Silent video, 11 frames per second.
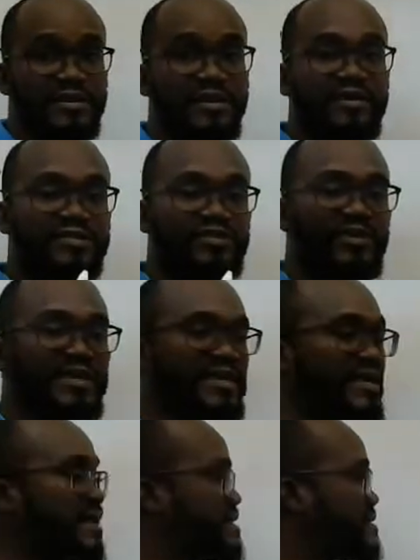So in the
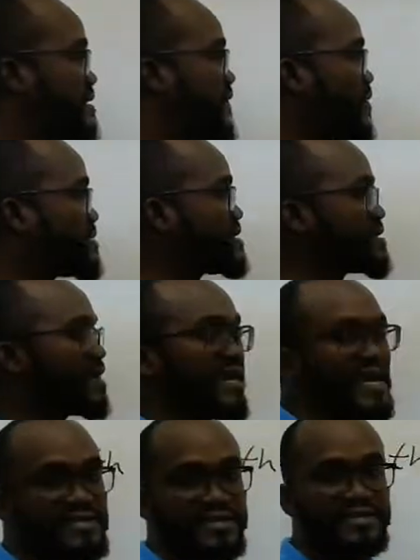case of our
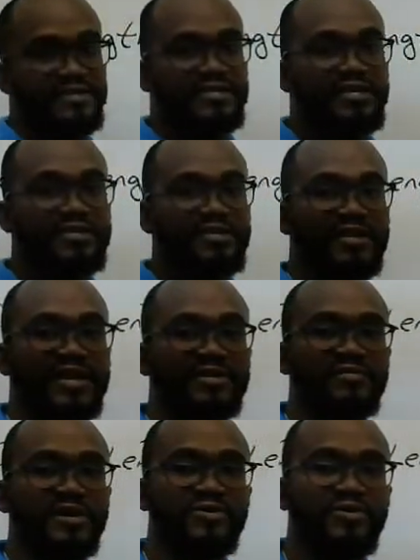signalized intersection at
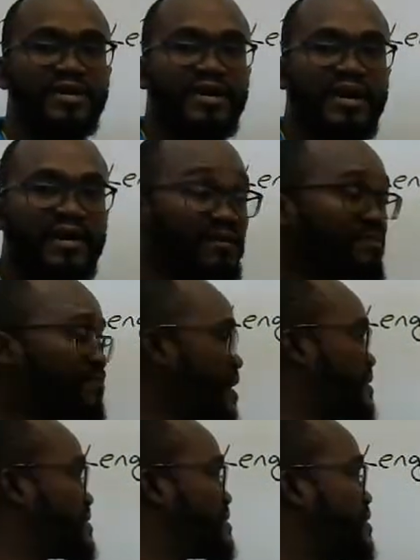Macoya and the
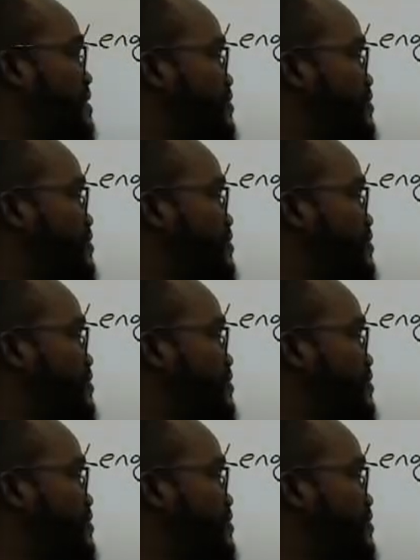priority bus